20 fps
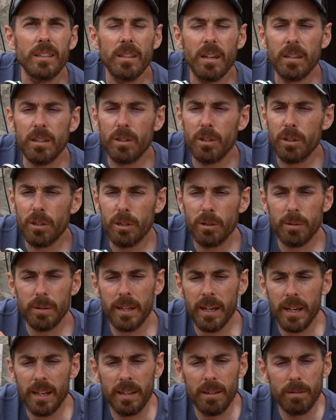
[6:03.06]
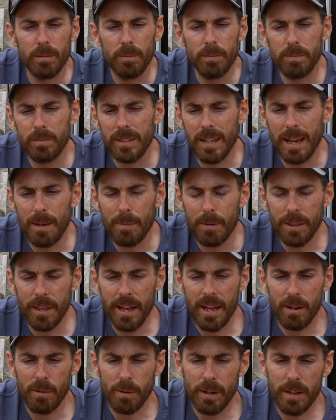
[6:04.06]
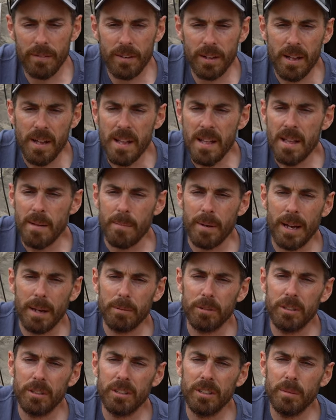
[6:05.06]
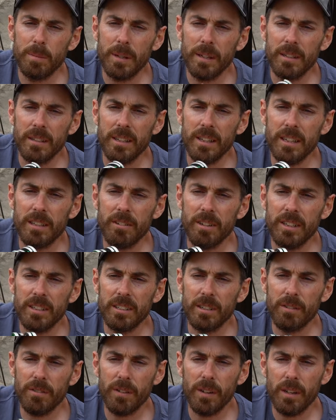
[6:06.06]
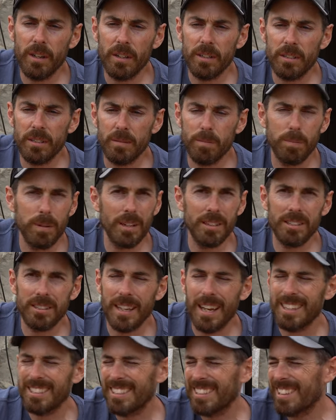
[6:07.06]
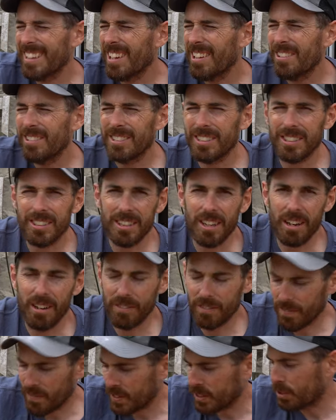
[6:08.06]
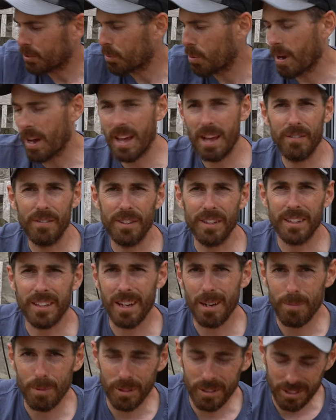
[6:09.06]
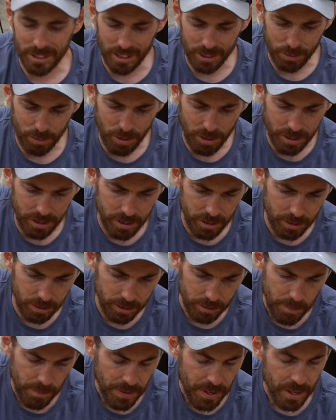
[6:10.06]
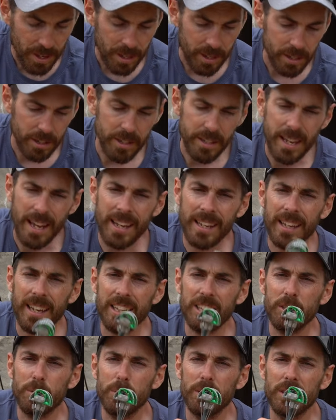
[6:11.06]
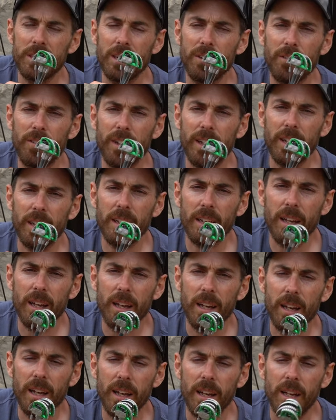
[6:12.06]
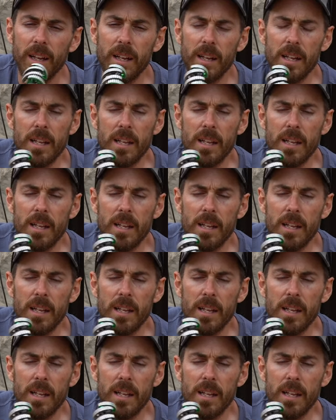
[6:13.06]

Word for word: duck oil, yeah, a little dab of that or whatever. Perhaps using a bit of degreaser first, plus gas. There's loads of stuff. It's just what I have in the cupboards. That's what I use. You can get specific uh,